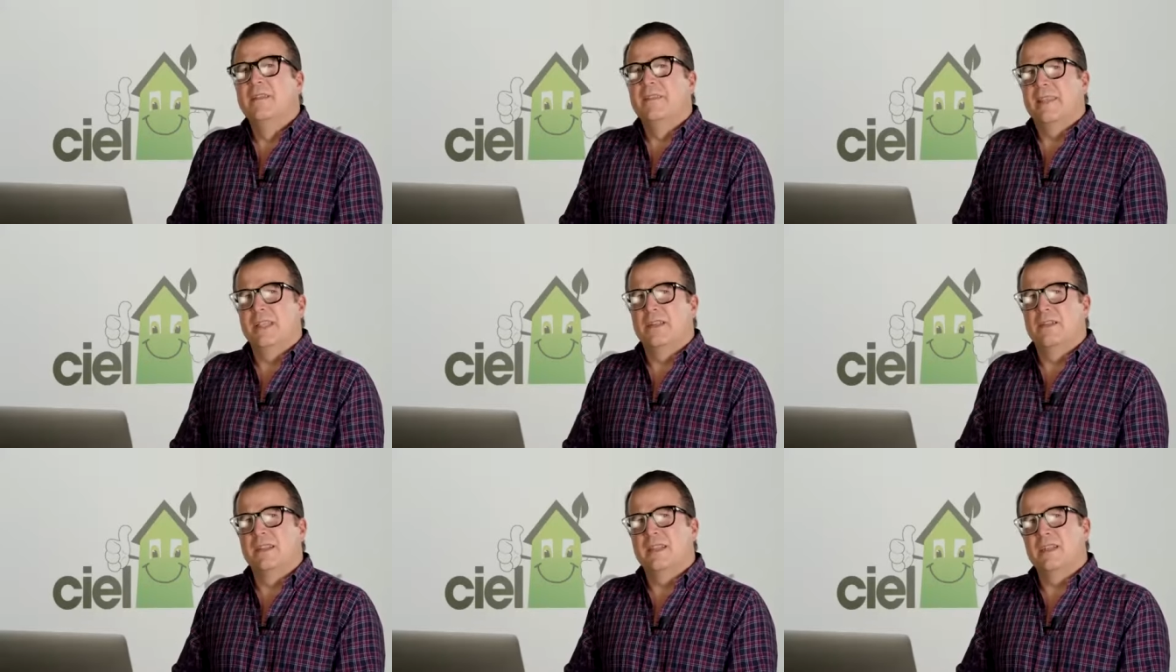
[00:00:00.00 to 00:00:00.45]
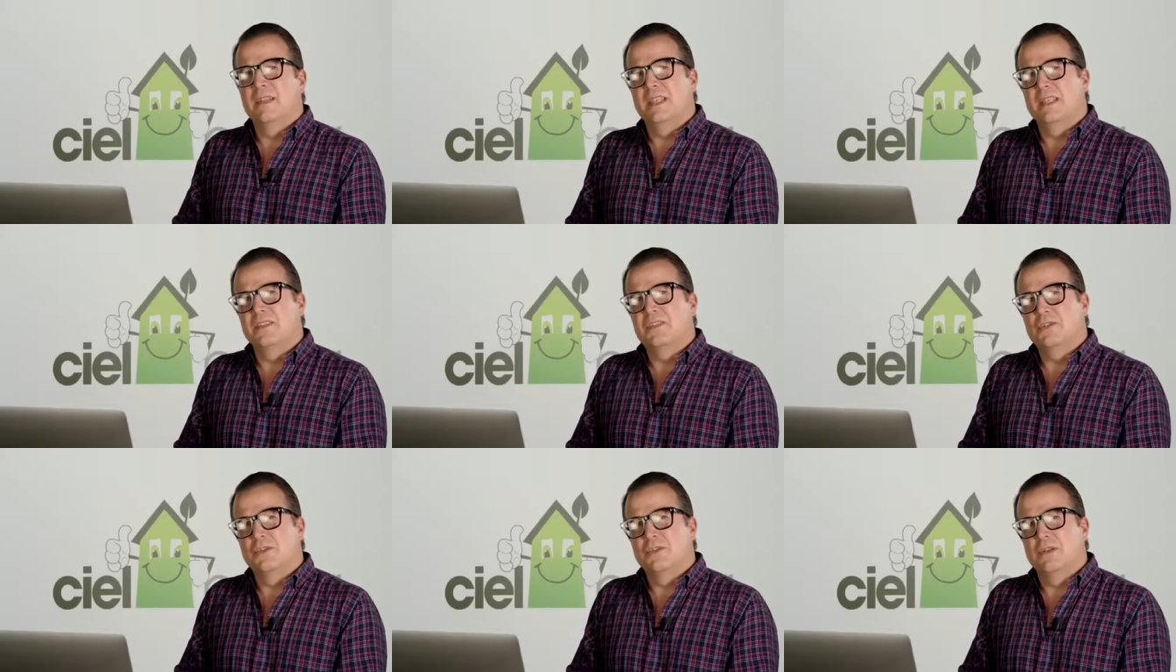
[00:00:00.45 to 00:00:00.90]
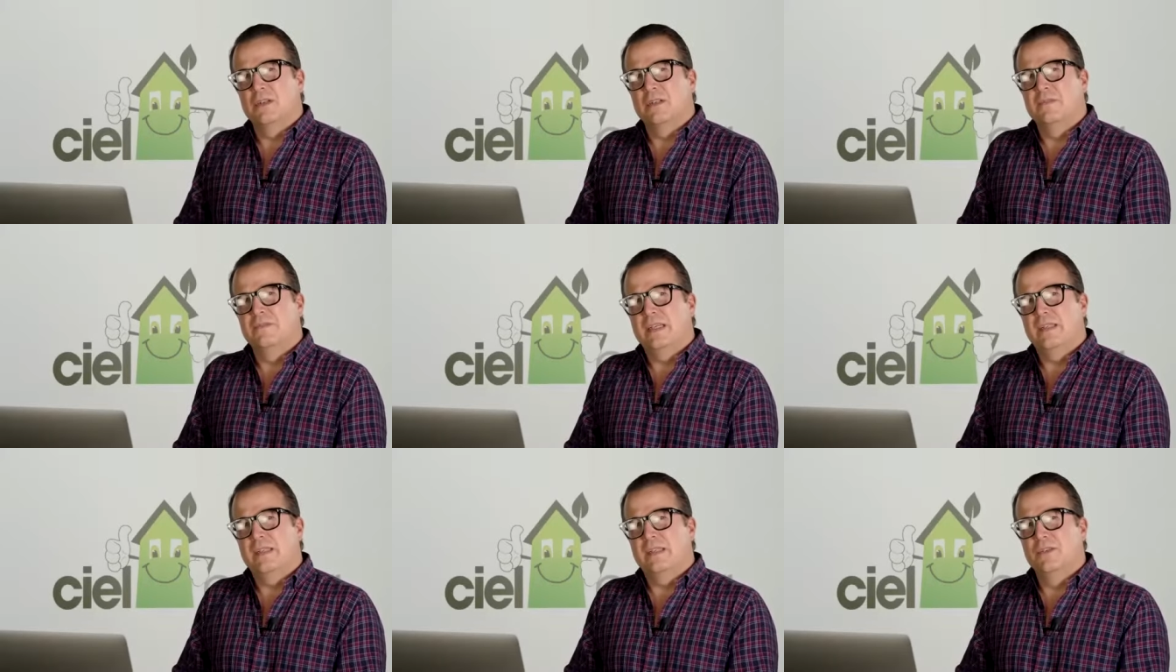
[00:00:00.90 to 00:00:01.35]
you know, that'll get you an R
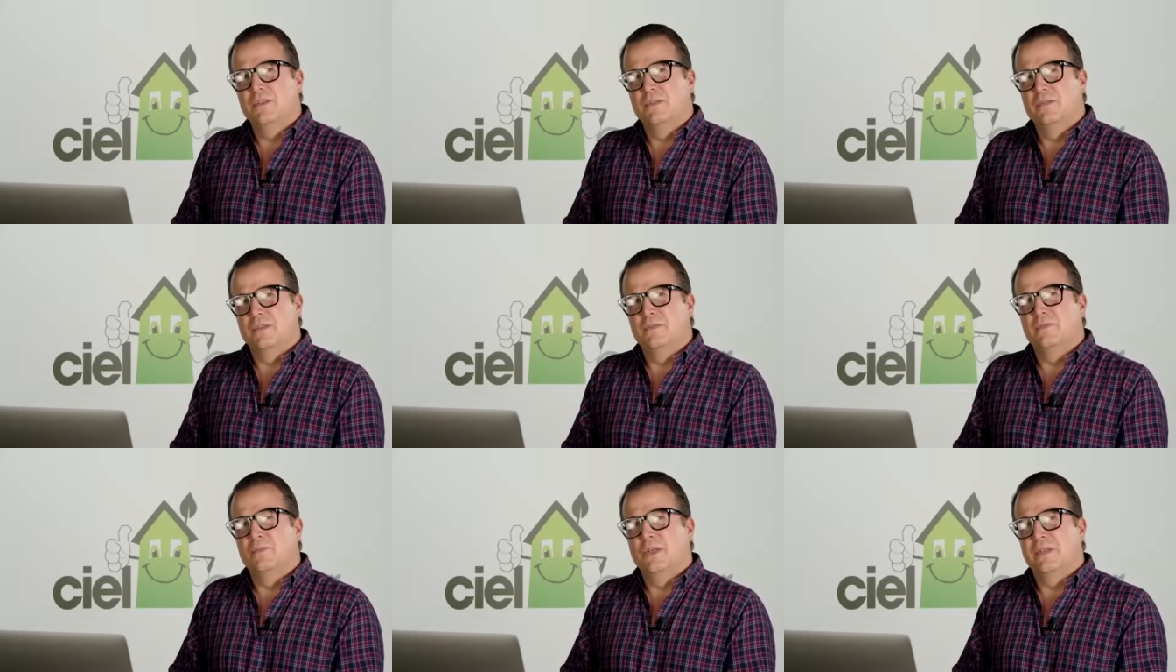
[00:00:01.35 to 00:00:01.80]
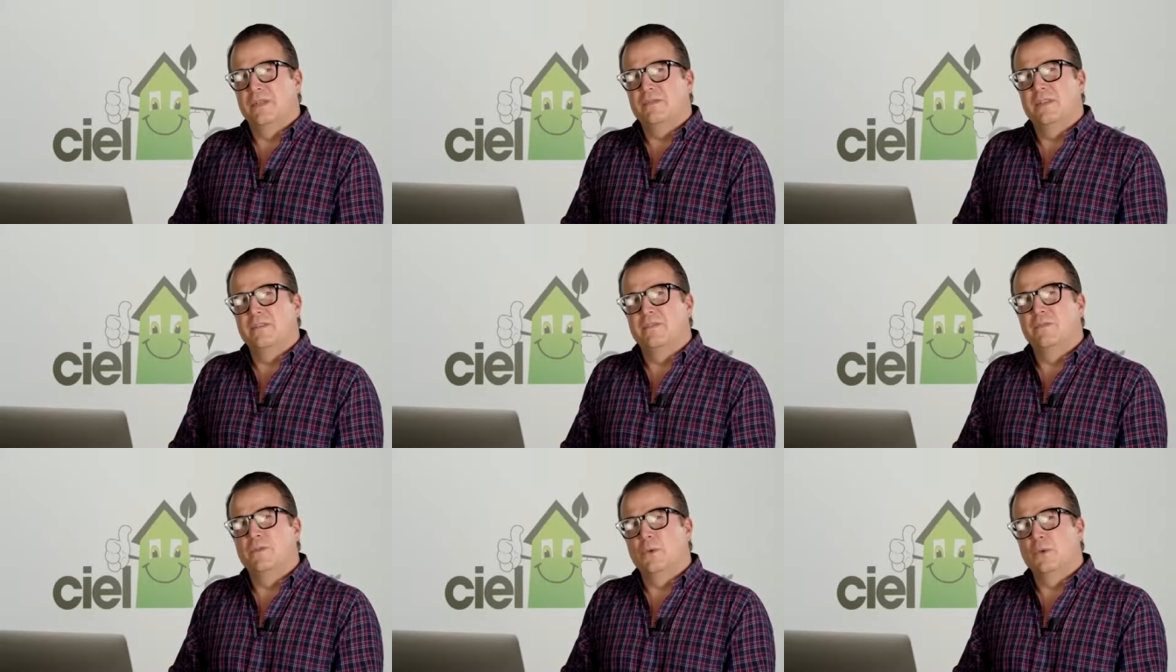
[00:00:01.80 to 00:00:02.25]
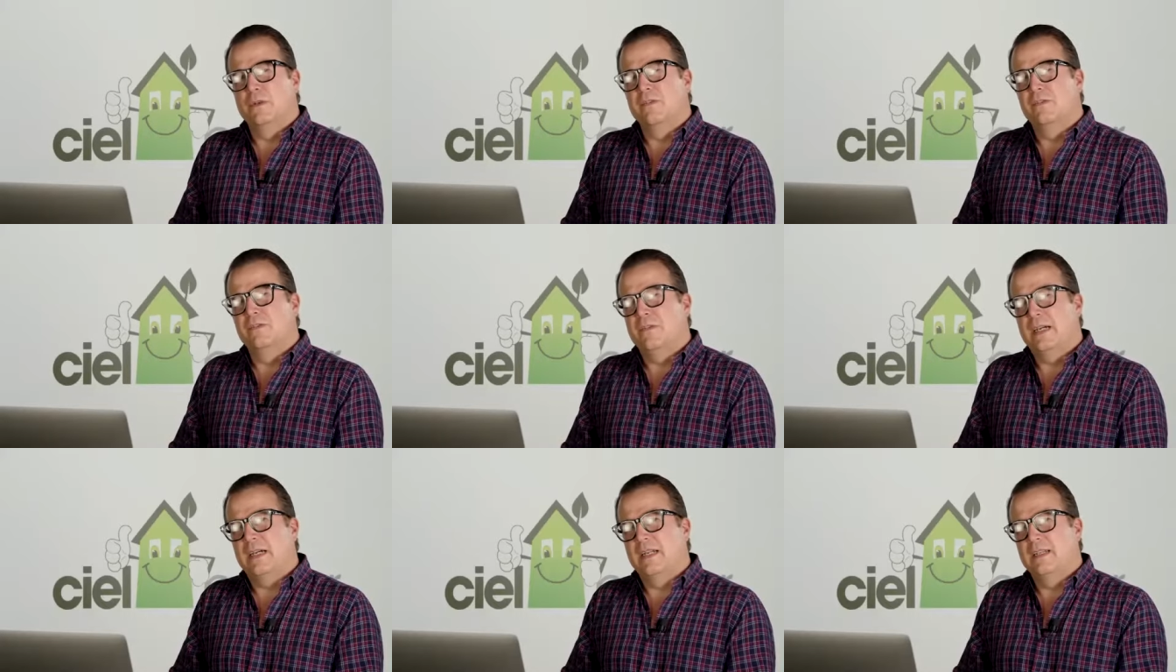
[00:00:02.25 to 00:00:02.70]
value of roughly four or
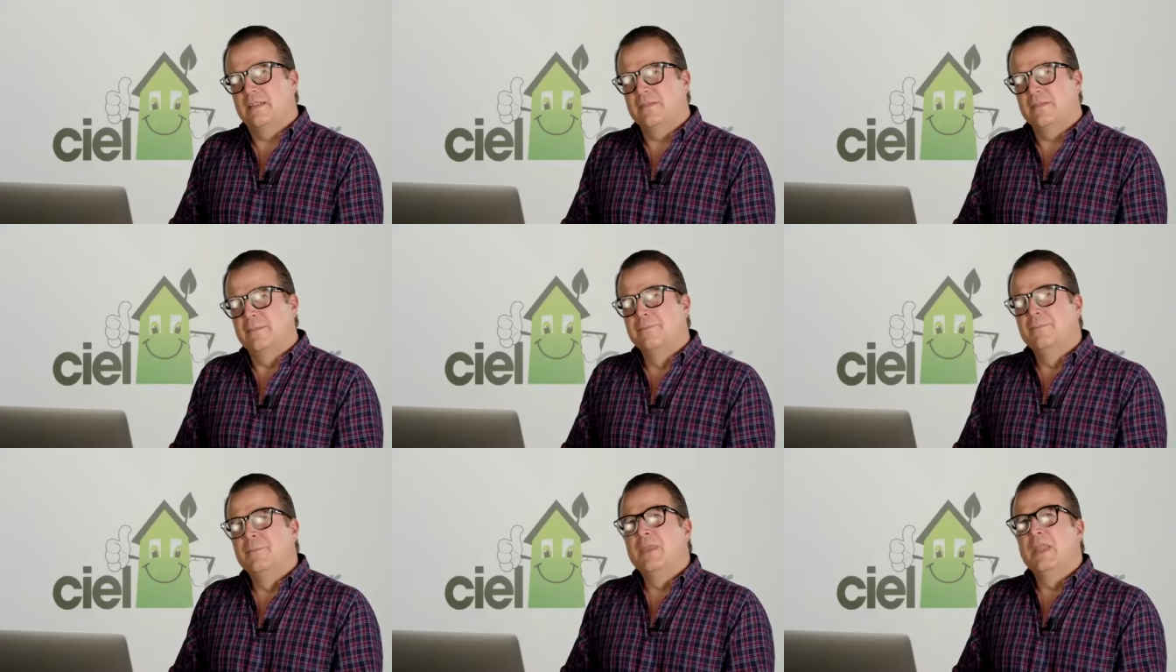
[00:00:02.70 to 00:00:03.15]
five